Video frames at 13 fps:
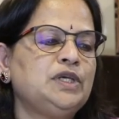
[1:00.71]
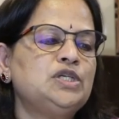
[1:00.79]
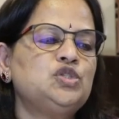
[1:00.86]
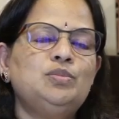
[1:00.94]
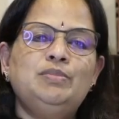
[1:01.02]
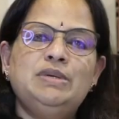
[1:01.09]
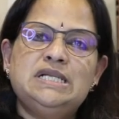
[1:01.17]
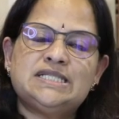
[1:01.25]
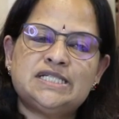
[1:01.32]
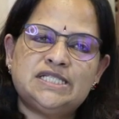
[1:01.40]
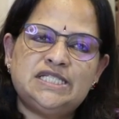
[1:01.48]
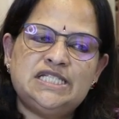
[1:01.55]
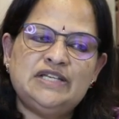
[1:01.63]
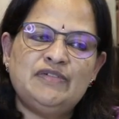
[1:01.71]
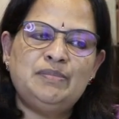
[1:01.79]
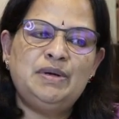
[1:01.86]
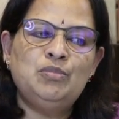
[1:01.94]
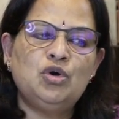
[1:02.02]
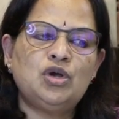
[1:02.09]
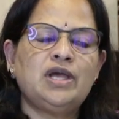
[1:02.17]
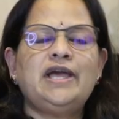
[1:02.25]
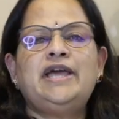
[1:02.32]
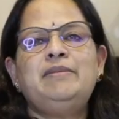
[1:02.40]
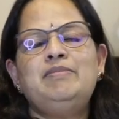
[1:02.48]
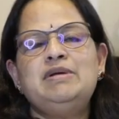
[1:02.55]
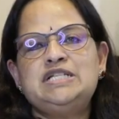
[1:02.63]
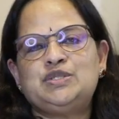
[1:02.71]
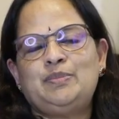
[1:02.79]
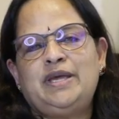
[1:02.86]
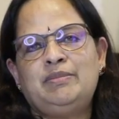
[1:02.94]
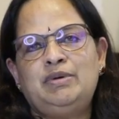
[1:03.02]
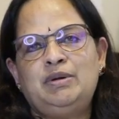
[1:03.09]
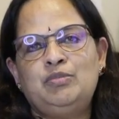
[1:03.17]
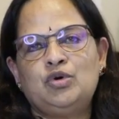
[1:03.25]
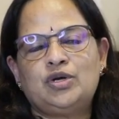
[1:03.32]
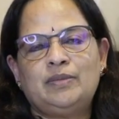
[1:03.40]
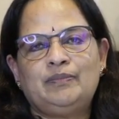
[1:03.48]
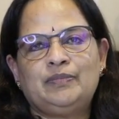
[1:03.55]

So bills receivable book and bills payable book.